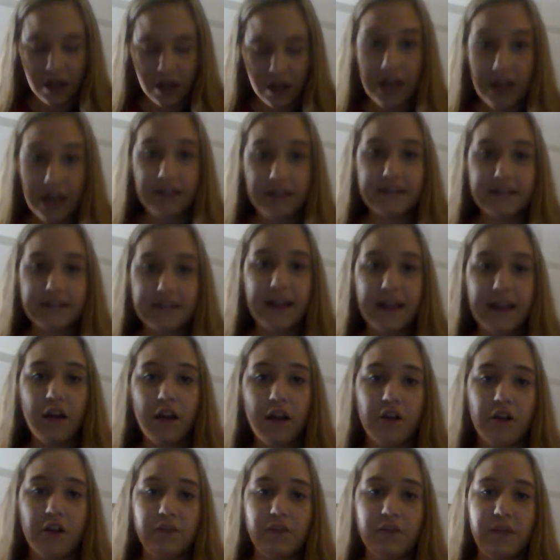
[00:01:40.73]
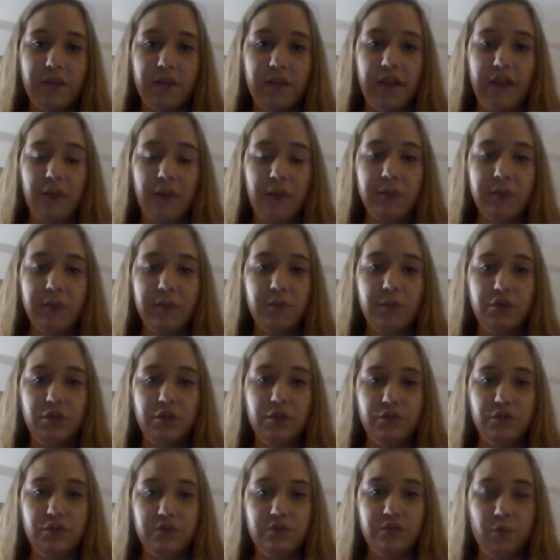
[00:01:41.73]
The second argument that people
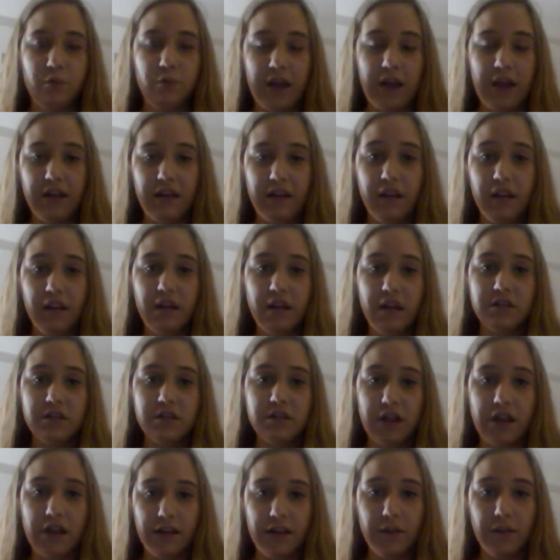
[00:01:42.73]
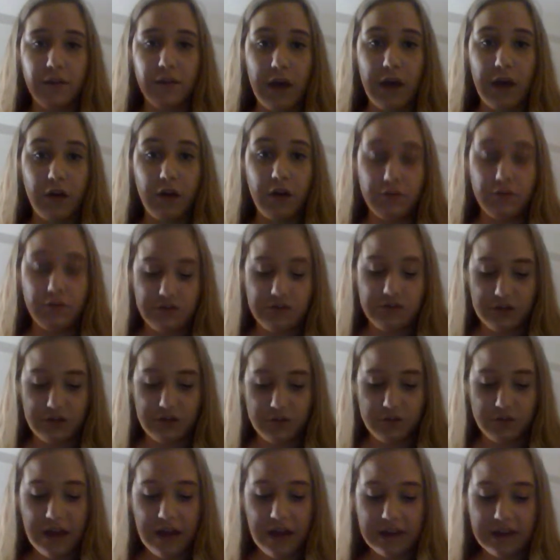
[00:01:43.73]
use when talking about
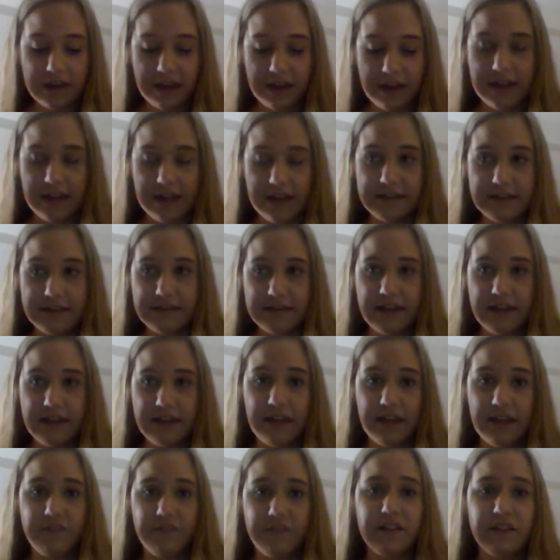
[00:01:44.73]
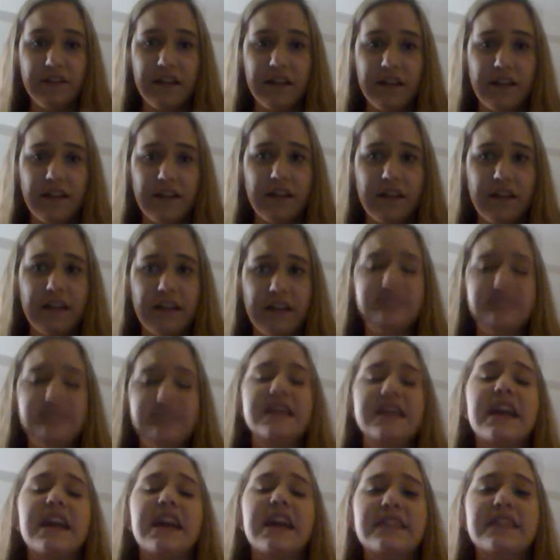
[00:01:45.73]
homosexuality is
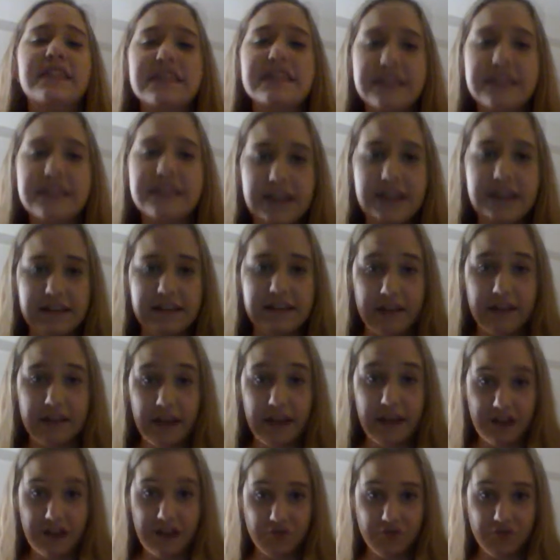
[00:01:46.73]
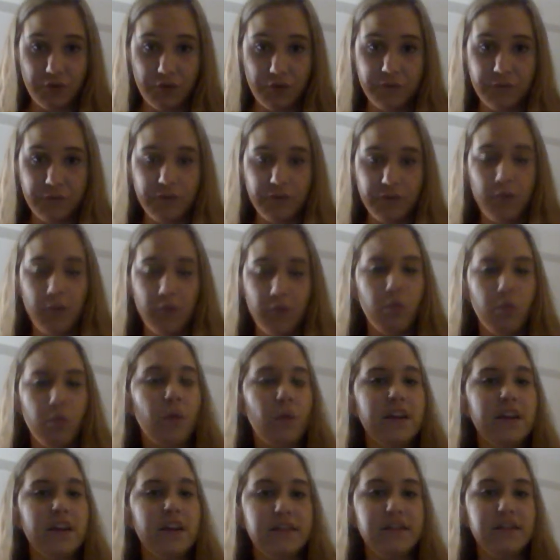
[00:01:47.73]
that they see it as unnatural. But
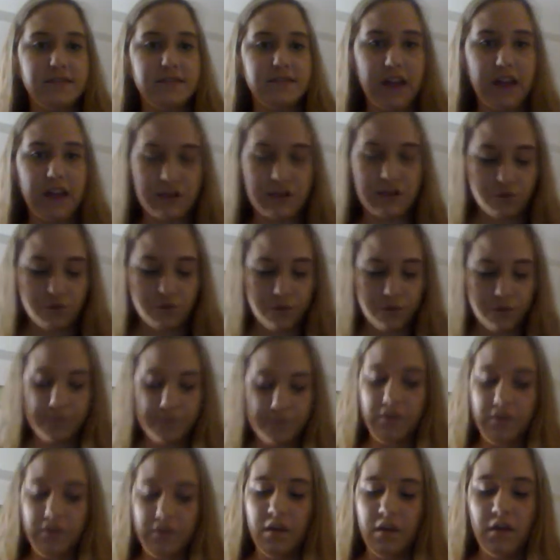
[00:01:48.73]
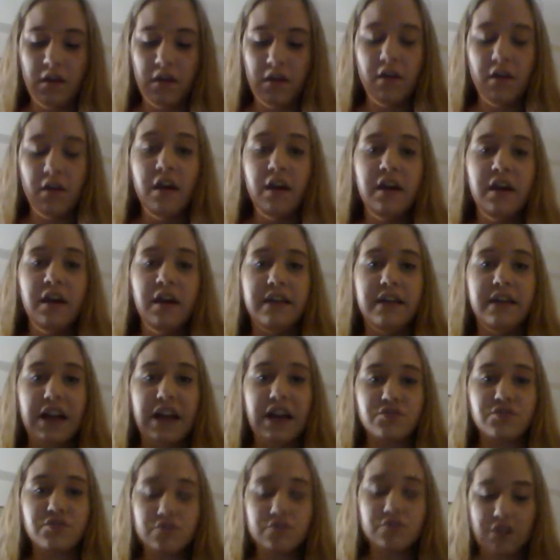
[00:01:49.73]
what is natural?
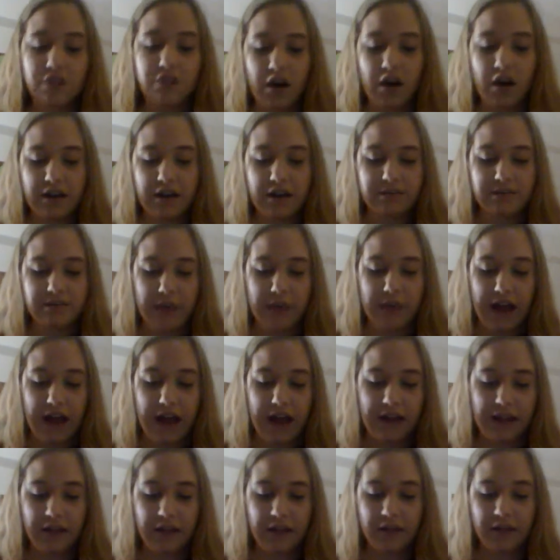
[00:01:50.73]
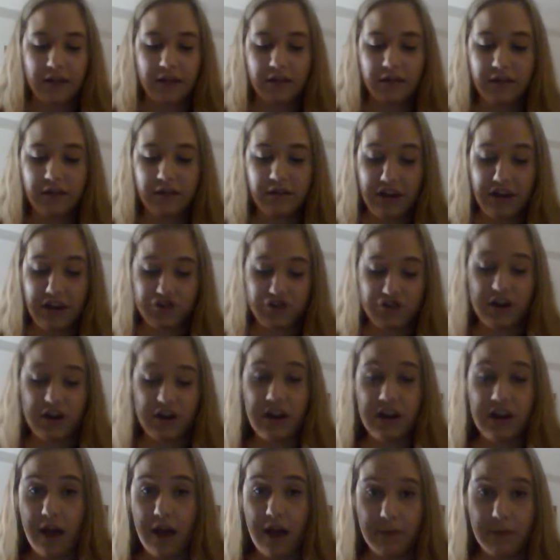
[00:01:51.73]
Natural is caused by nature
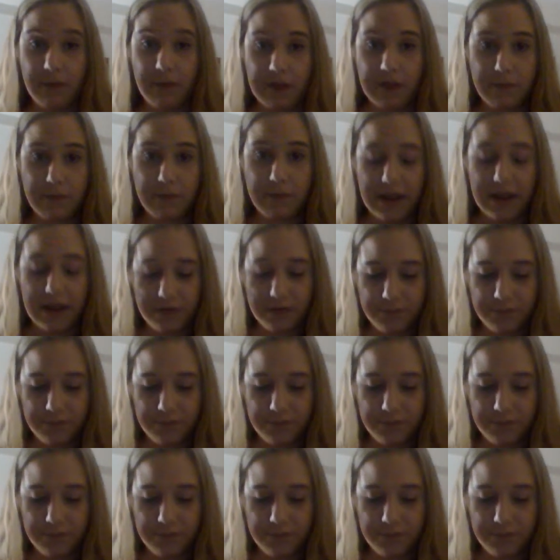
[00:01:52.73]
and not man-made.